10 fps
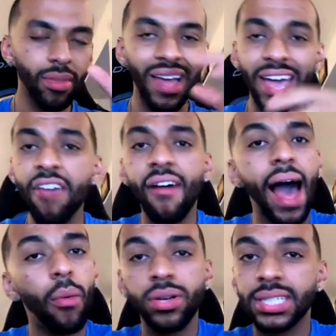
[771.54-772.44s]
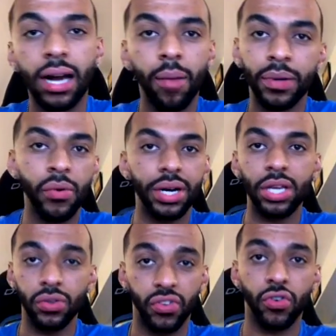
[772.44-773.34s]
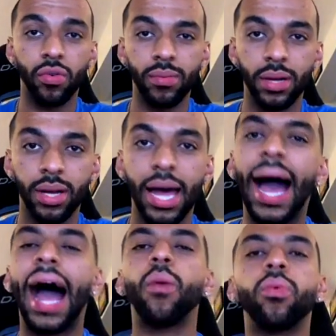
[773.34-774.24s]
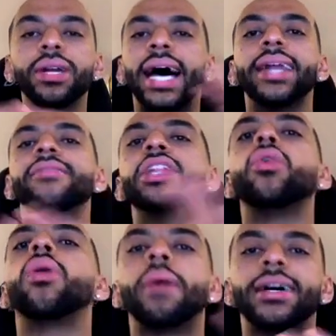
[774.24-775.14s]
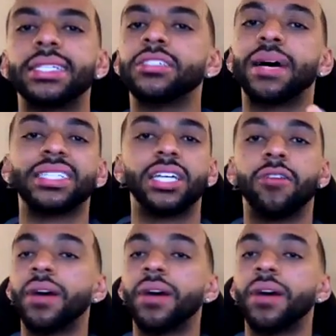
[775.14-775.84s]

if I wasn't uploading to YouTube, I would not even know about these myself.